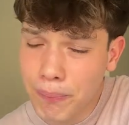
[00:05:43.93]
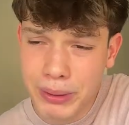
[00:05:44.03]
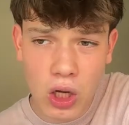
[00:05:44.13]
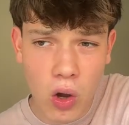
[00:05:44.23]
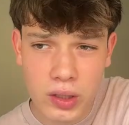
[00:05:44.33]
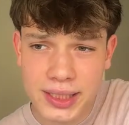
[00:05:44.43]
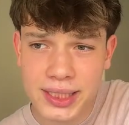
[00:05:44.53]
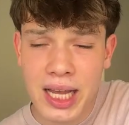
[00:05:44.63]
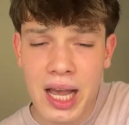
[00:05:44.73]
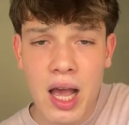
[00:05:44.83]

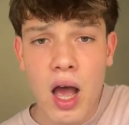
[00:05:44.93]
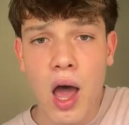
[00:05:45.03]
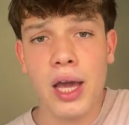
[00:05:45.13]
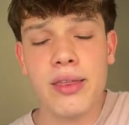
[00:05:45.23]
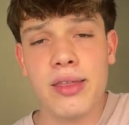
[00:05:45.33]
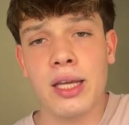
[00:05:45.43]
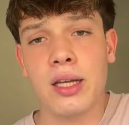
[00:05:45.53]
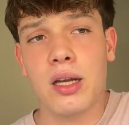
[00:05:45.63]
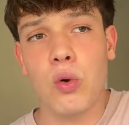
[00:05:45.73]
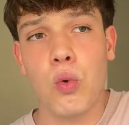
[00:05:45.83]
Because I
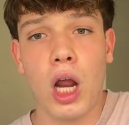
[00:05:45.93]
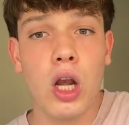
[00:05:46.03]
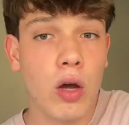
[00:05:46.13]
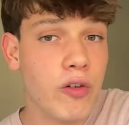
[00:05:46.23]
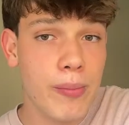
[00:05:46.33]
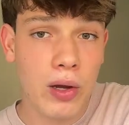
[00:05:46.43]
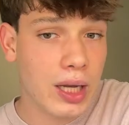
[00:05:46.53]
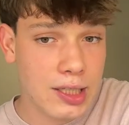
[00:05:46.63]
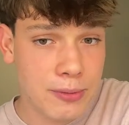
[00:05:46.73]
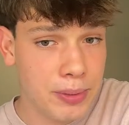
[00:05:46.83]
think what I love about
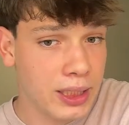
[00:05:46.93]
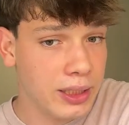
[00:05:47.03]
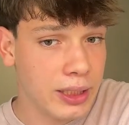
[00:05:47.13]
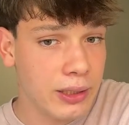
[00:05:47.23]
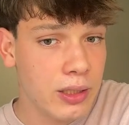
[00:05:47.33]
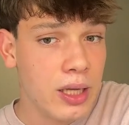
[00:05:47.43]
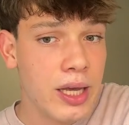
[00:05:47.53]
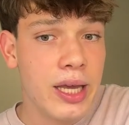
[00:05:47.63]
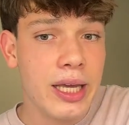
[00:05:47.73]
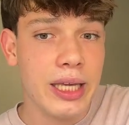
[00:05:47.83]
Gasperini
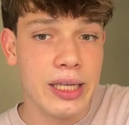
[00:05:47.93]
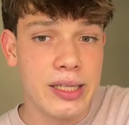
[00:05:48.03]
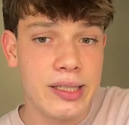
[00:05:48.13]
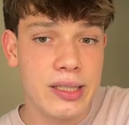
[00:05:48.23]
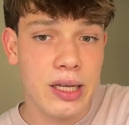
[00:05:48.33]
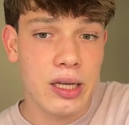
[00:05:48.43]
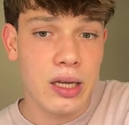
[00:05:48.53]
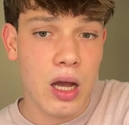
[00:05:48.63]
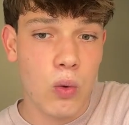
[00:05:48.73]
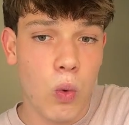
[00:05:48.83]
is,
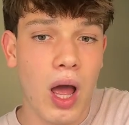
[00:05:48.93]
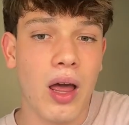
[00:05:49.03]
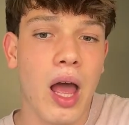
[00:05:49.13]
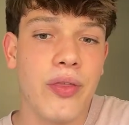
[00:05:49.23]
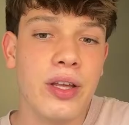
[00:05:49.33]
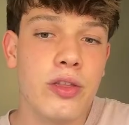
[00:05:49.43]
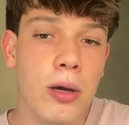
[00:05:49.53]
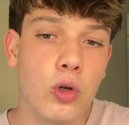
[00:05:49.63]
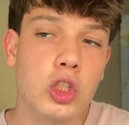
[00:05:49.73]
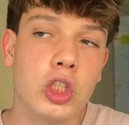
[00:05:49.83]
I think the
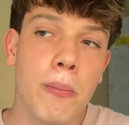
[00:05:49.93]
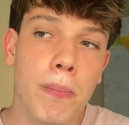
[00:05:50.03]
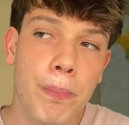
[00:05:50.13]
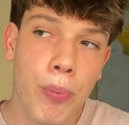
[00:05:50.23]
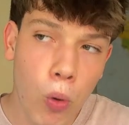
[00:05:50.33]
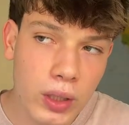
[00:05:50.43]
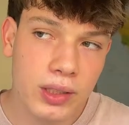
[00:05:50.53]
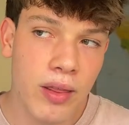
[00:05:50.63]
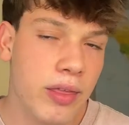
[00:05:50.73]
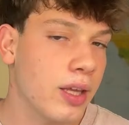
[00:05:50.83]
most
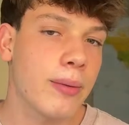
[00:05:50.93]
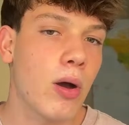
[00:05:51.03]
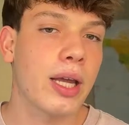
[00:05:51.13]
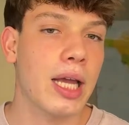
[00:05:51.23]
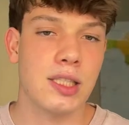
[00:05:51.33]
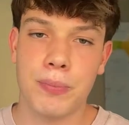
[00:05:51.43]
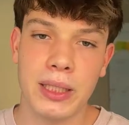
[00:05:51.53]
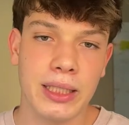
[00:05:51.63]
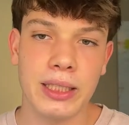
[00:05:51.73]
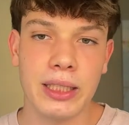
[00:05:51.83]
important thing about
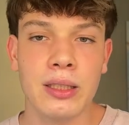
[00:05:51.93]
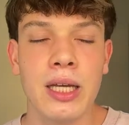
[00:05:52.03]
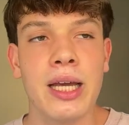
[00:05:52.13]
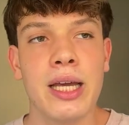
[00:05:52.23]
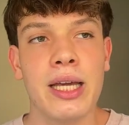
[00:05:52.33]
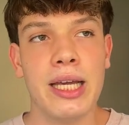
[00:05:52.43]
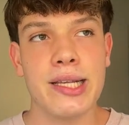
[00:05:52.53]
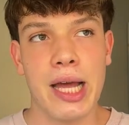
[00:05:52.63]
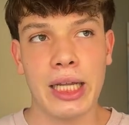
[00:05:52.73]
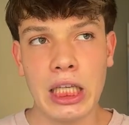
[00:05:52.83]
Gasperini
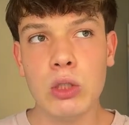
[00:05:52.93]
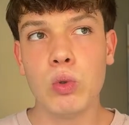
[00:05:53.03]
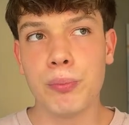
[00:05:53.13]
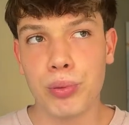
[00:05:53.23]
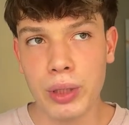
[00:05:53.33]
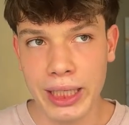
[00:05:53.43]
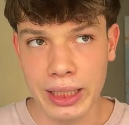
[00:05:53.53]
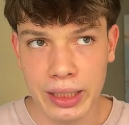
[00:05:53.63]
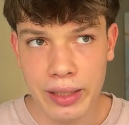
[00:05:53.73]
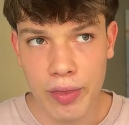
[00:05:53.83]
is that he would
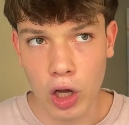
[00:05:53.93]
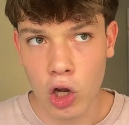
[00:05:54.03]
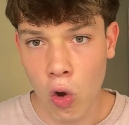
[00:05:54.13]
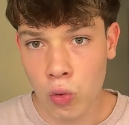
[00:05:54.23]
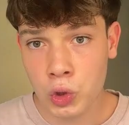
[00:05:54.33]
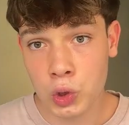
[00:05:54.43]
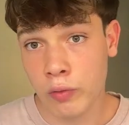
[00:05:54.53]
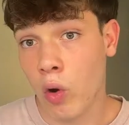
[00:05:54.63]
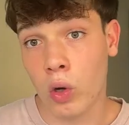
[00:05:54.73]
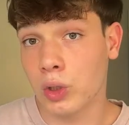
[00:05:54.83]
bring the culture
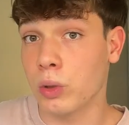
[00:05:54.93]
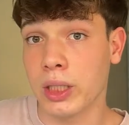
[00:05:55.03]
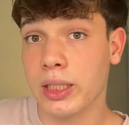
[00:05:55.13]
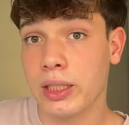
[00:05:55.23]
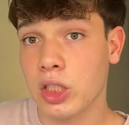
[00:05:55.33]
of hard work.